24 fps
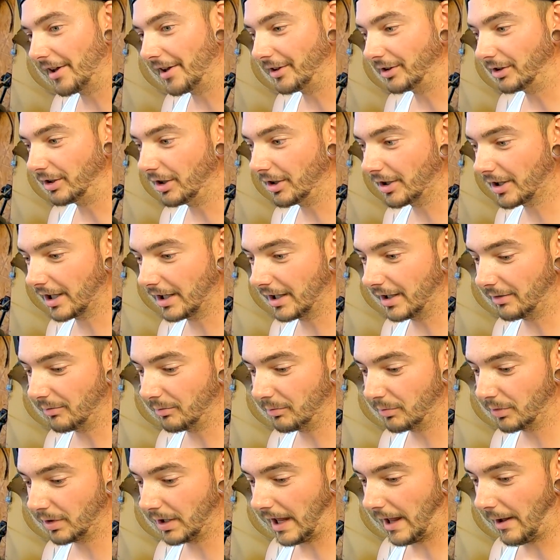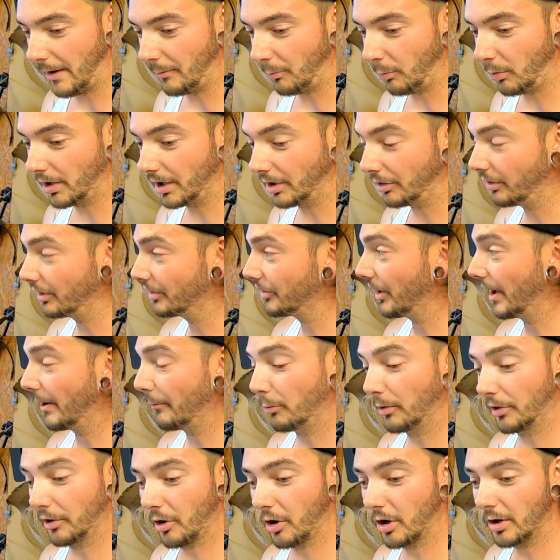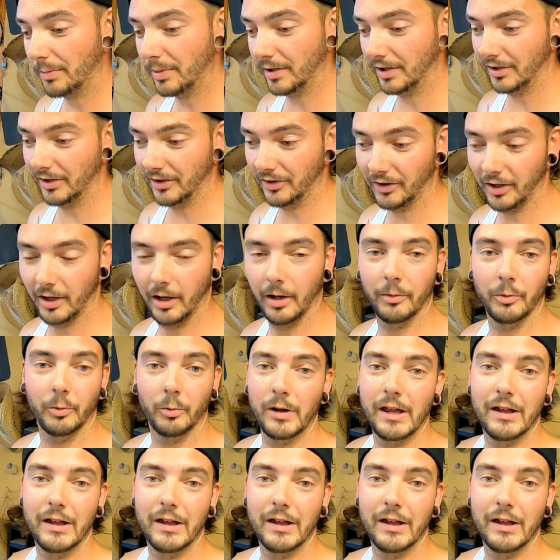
look at what it looks like with carpet this time.